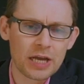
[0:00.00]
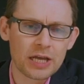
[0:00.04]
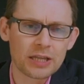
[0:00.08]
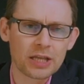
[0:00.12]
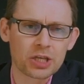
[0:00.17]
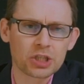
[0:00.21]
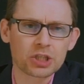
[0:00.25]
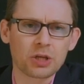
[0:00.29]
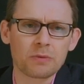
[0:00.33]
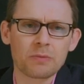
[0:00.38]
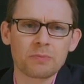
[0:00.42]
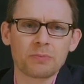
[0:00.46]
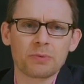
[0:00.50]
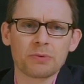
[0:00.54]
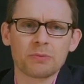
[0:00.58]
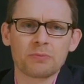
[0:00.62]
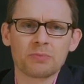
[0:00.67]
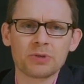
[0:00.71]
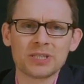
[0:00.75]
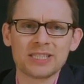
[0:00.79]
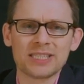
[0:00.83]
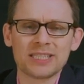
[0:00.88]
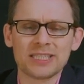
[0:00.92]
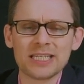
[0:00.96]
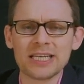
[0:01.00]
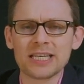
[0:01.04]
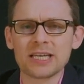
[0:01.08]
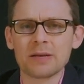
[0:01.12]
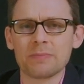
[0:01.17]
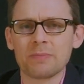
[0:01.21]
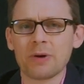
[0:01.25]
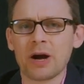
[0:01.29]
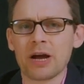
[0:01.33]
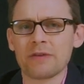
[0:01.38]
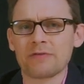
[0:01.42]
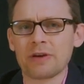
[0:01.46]
that's going to be
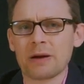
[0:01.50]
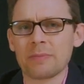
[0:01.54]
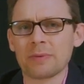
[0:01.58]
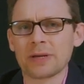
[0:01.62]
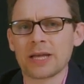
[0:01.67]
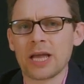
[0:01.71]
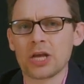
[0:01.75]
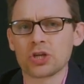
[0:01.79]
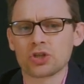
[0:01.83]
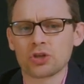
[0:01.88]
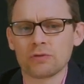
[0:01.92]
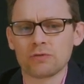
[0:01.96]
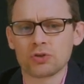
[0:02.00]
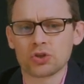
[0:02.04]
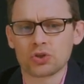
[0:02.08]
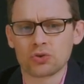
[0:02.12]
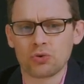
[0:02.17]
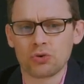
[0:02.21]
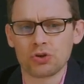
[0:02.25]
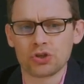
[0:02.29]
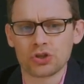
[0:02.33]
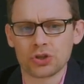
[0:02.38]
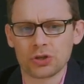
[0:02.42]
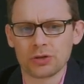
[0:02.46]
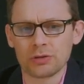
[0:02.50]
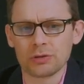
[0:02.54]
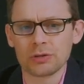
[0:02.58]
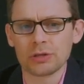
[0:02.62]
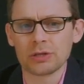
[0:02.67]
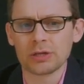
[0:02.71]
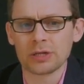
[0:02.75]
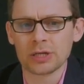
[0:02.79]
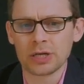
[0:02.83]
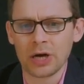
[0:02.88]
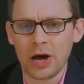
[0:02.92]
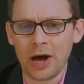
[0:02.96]
preceded by fabrication of a surgical
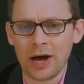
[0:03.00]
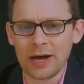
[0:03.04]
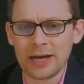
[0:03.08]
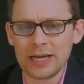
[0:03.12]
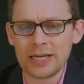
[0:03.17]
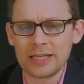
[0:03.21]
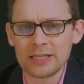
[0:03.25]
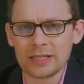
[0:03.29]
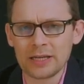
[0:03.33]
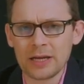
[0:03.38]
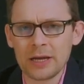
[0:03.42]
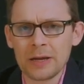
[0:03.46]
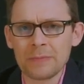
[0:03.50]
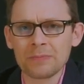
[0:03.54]
guide.